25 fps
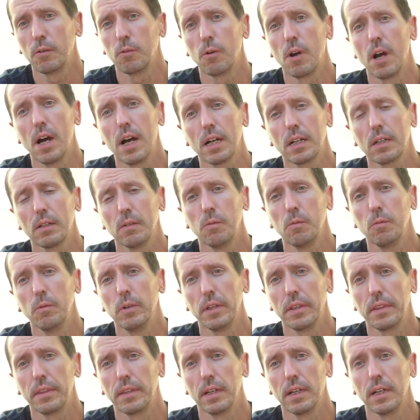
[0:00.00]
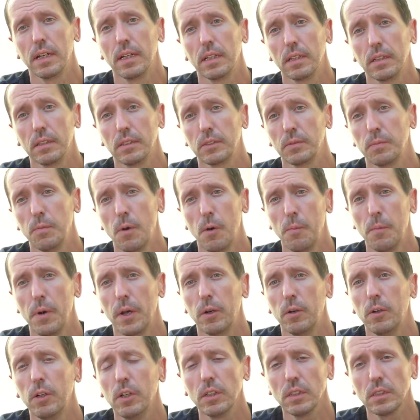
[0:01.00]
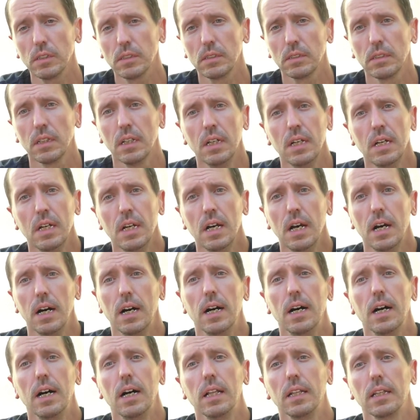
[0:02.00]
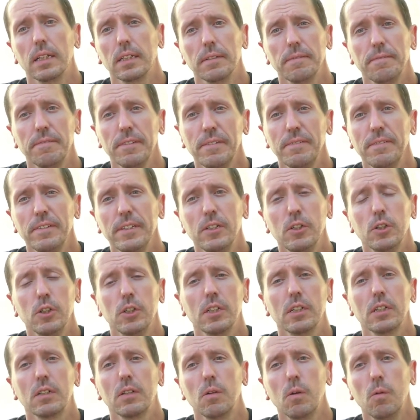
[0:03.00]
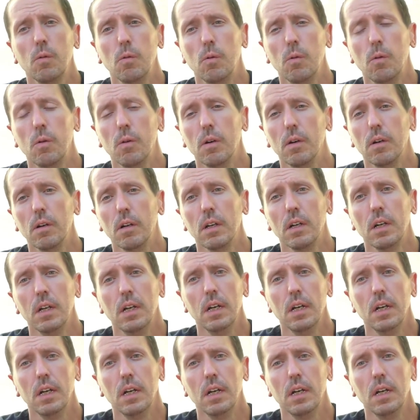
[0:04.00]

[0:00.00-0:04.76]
rock with small metal hooks, like a fifi hook or